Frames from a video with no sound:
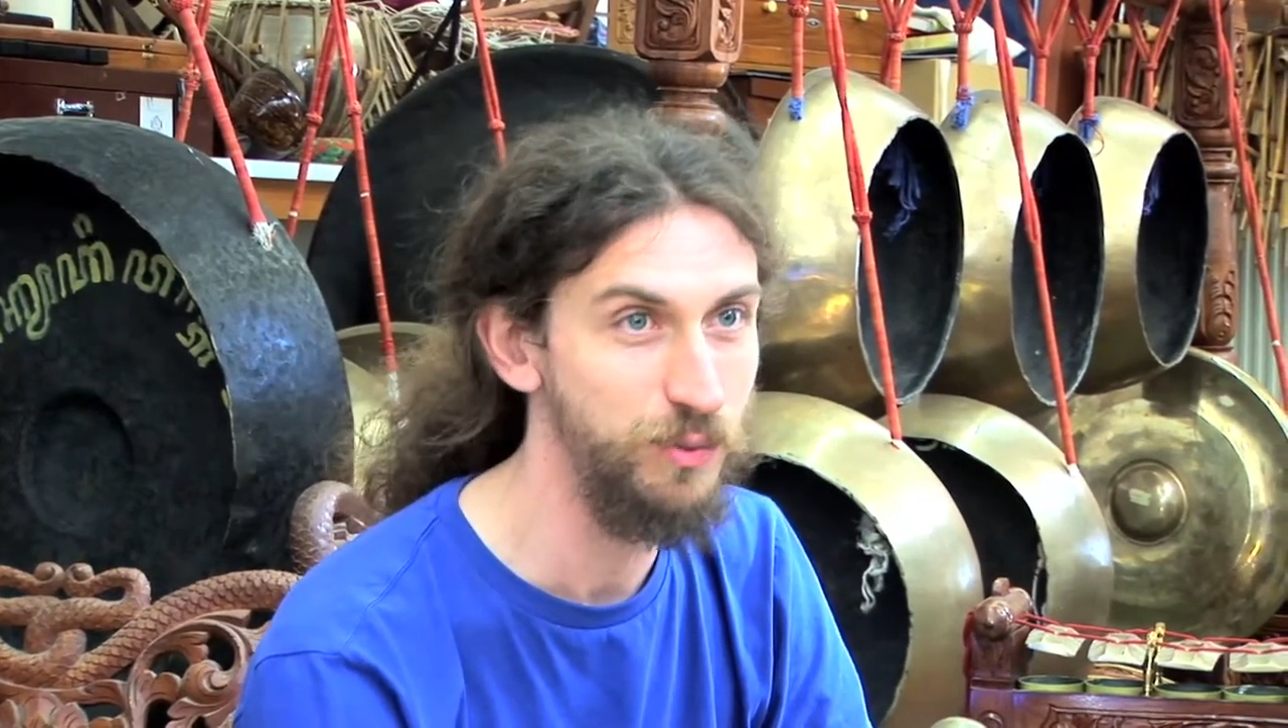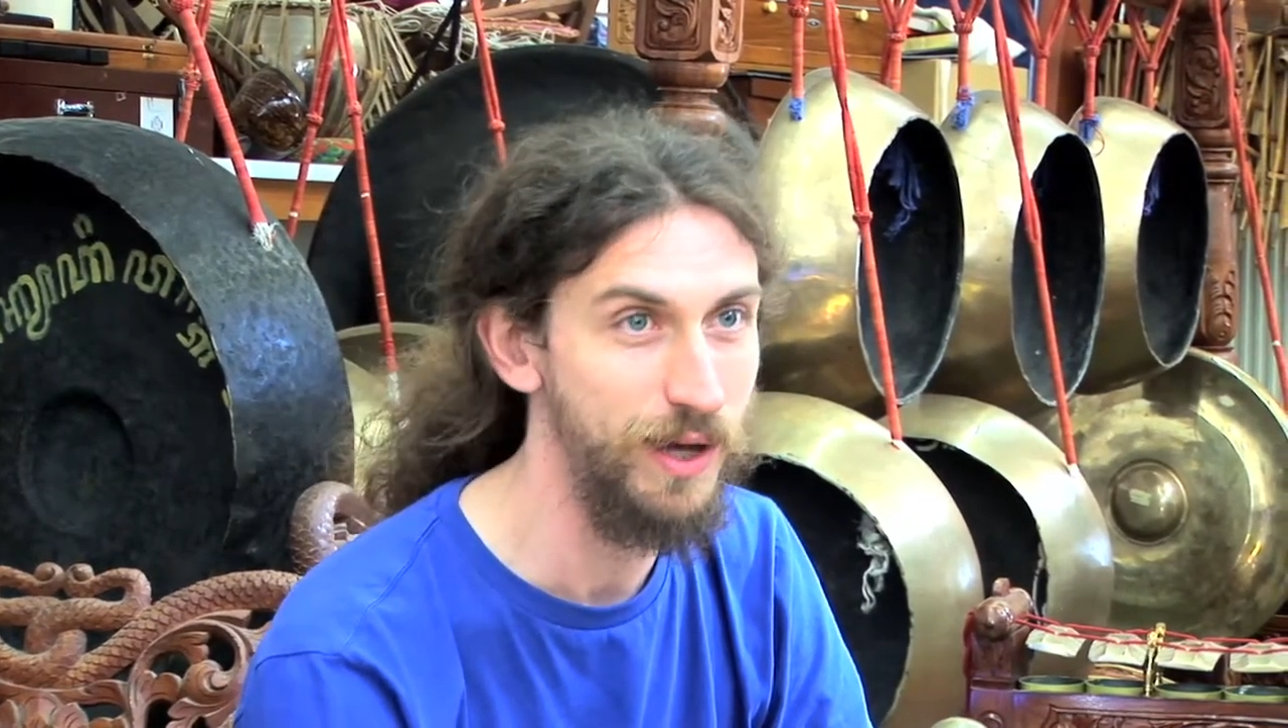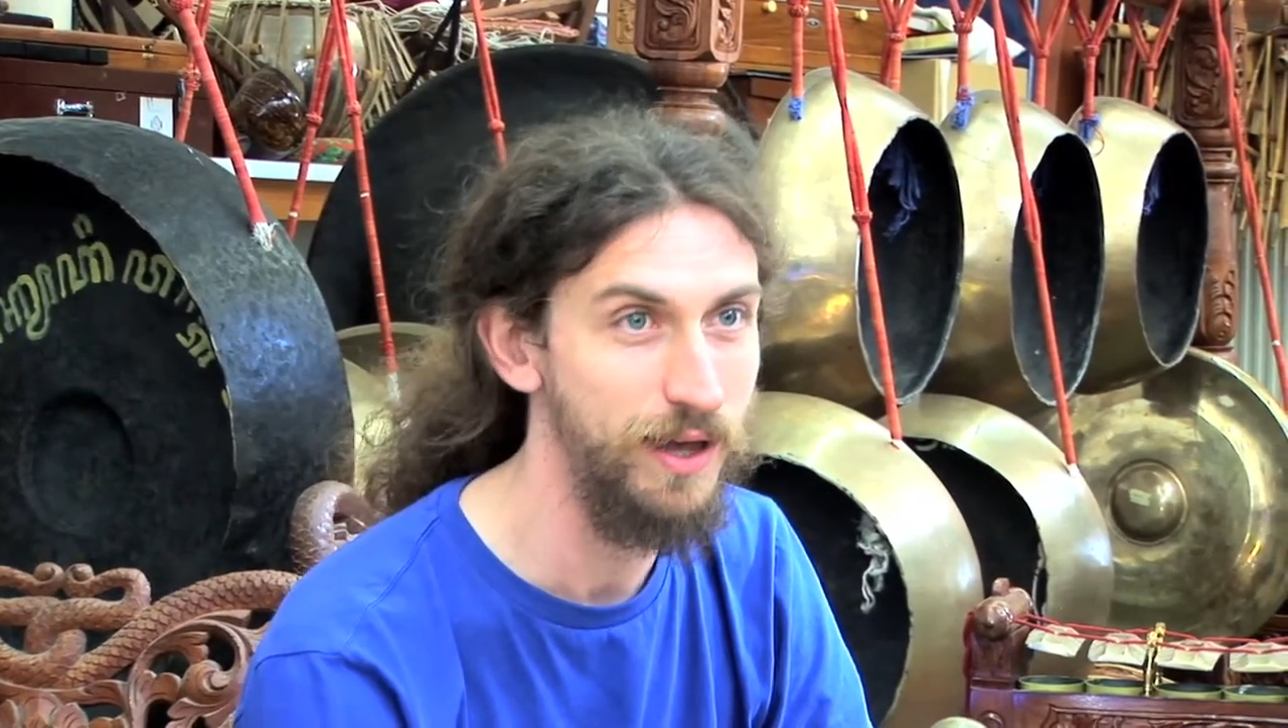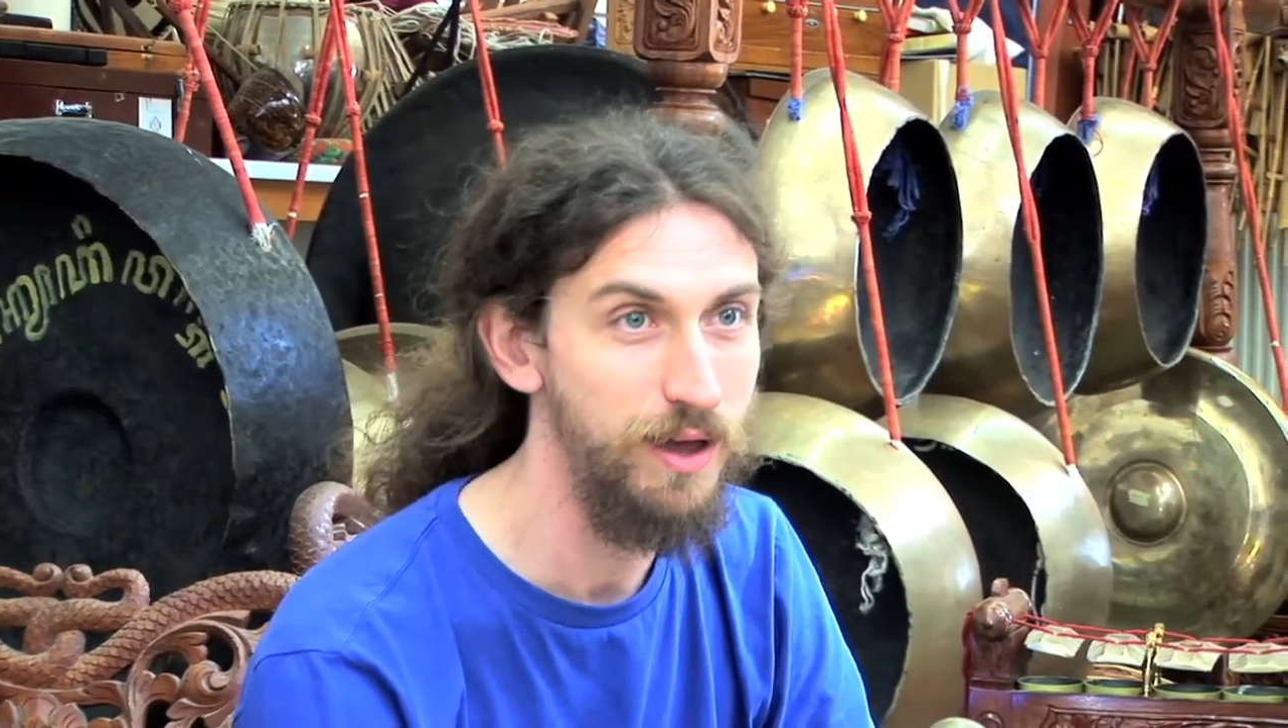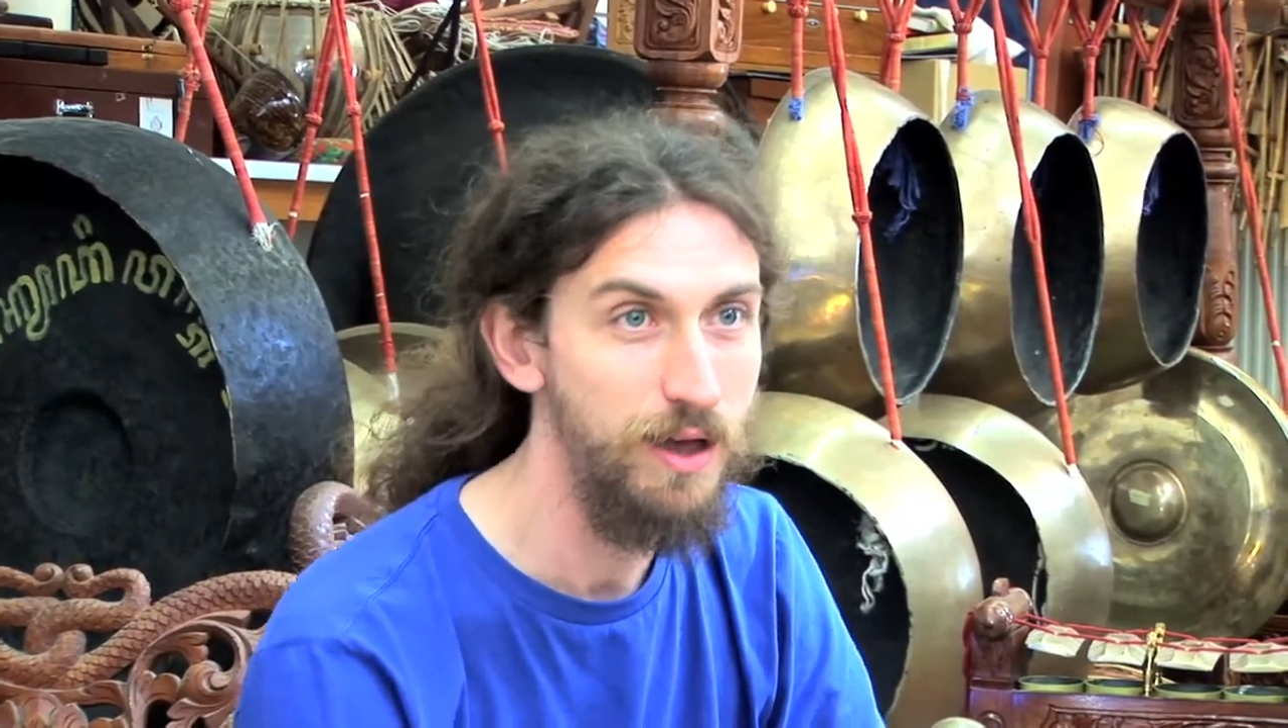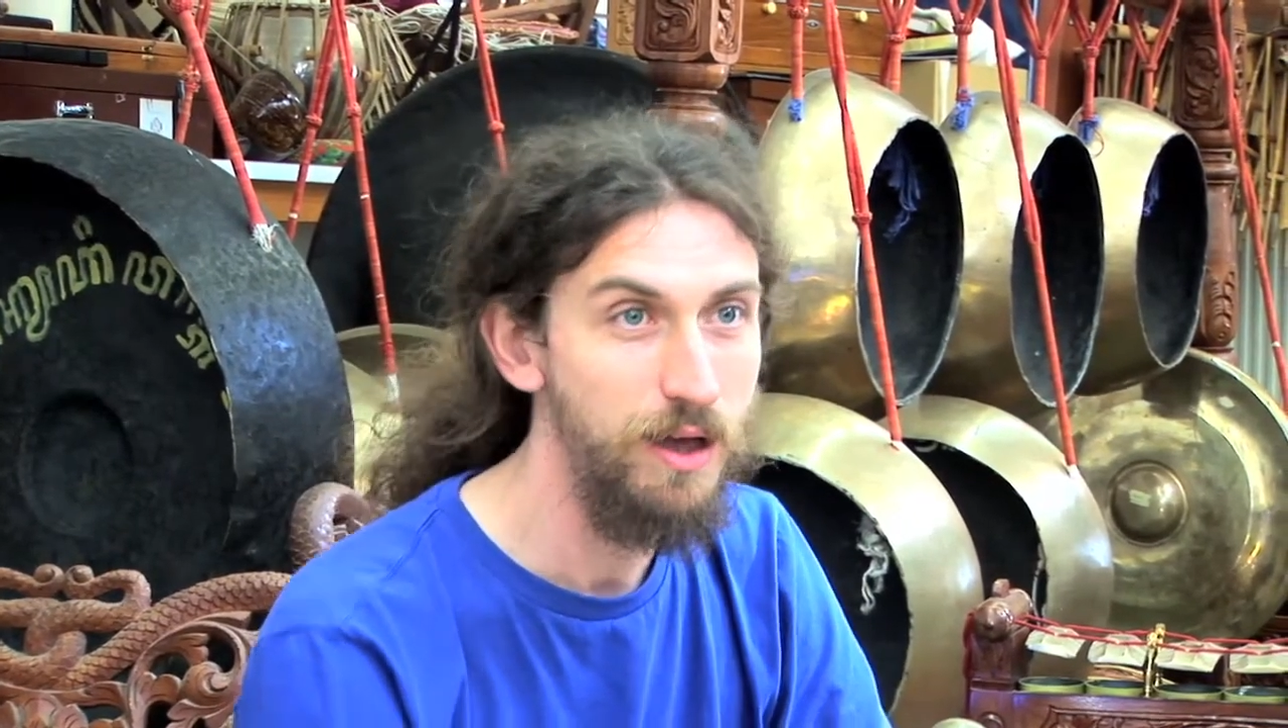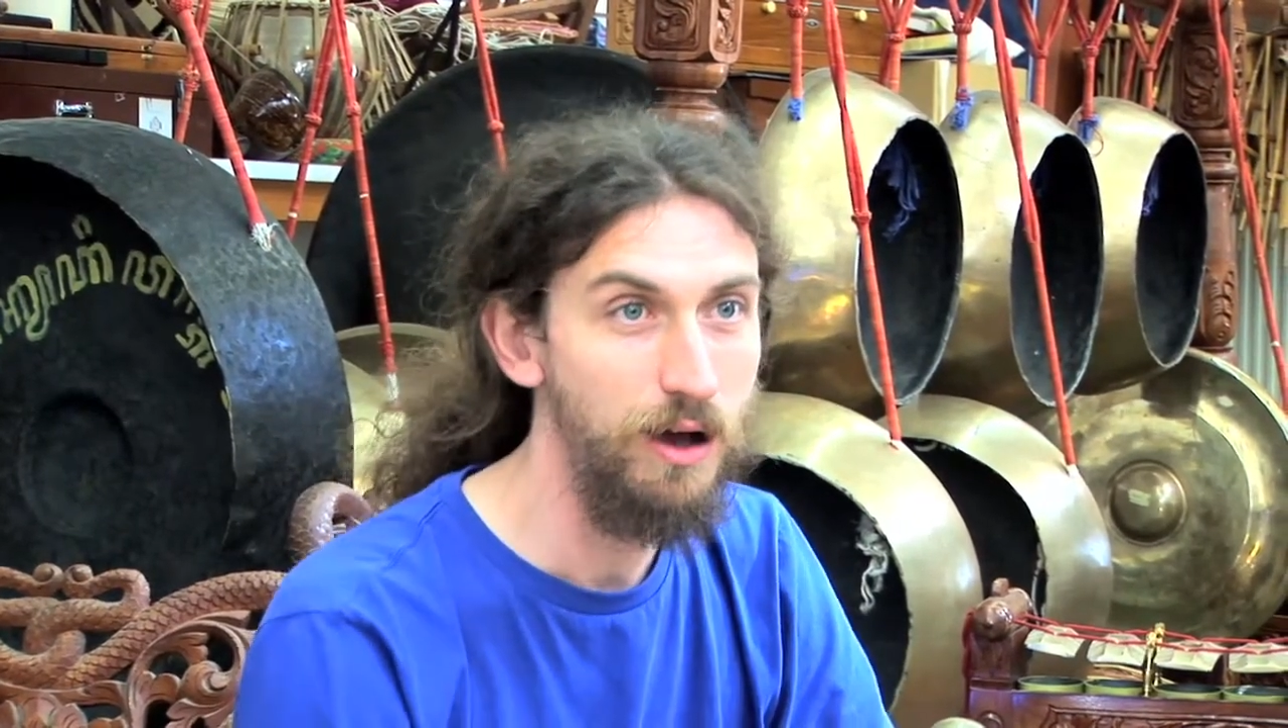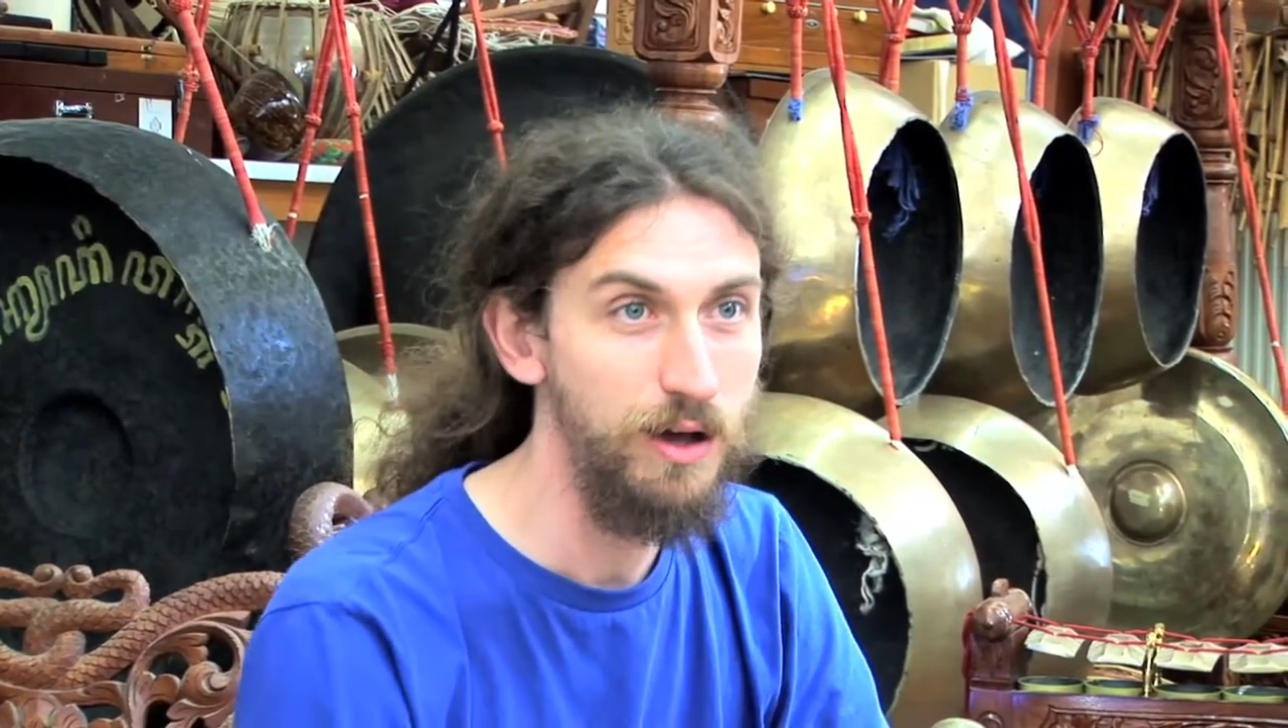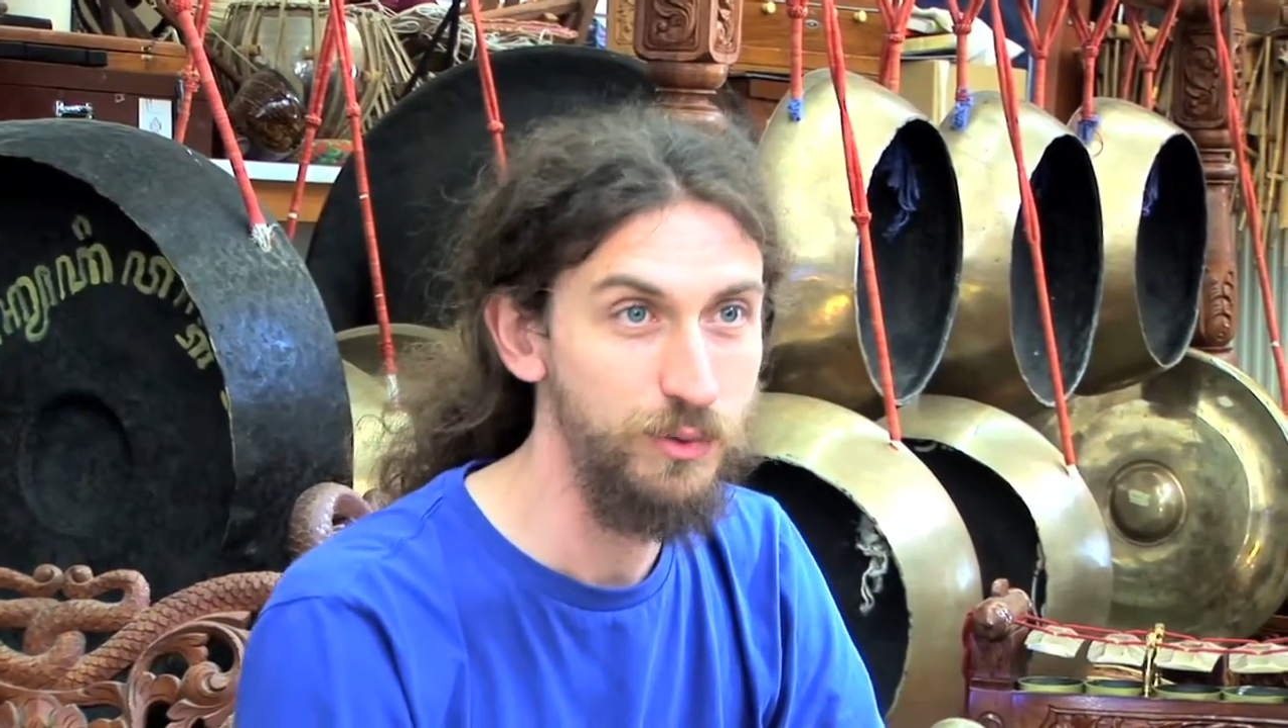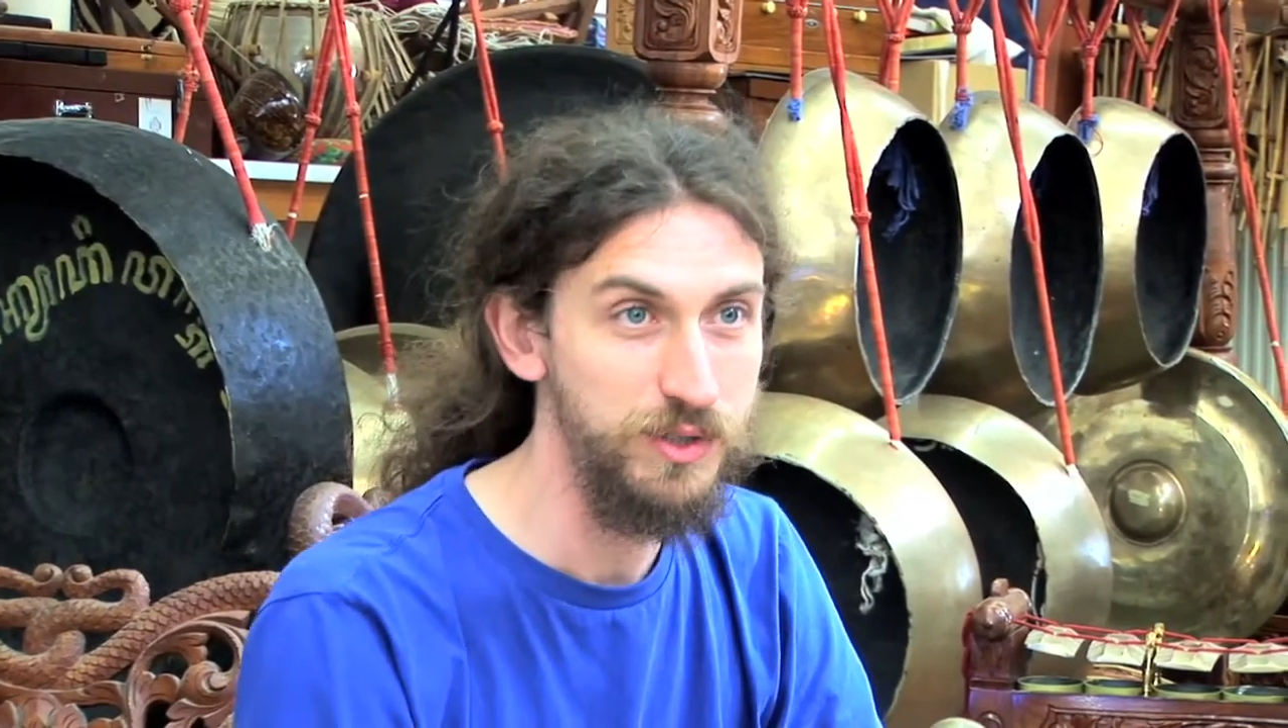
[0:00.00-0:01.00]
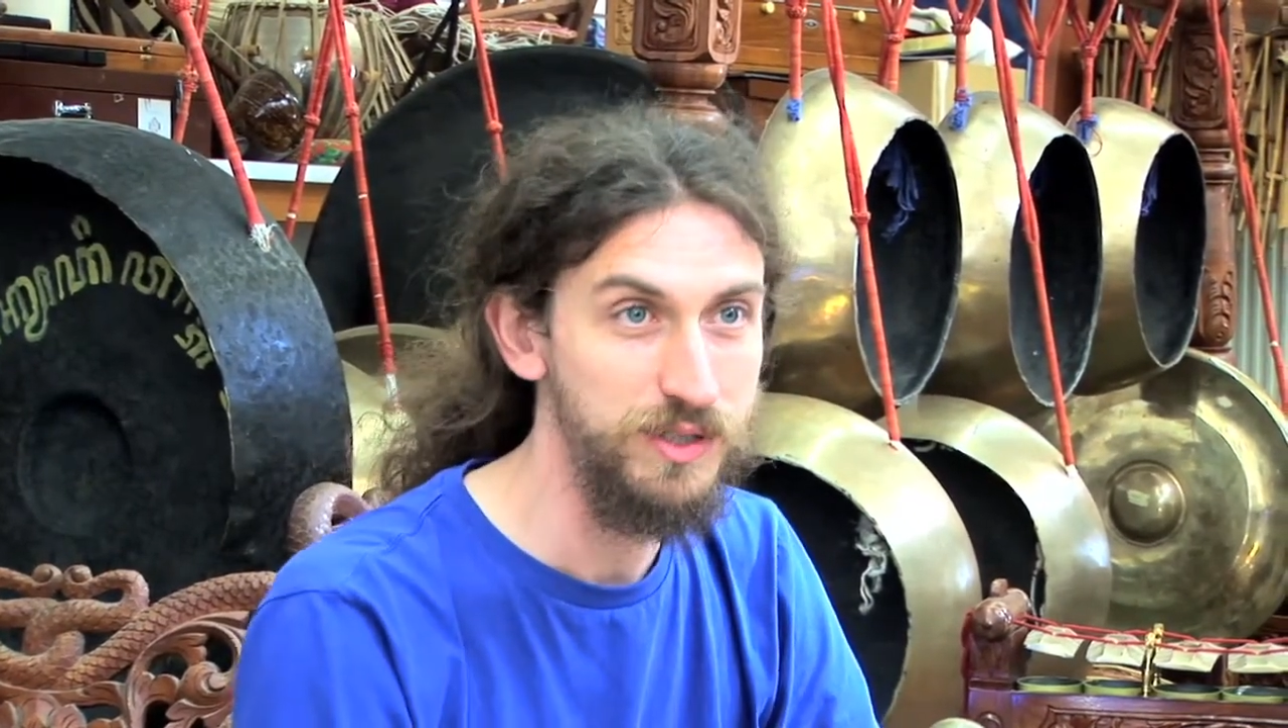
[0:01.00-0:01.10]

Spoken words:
where I was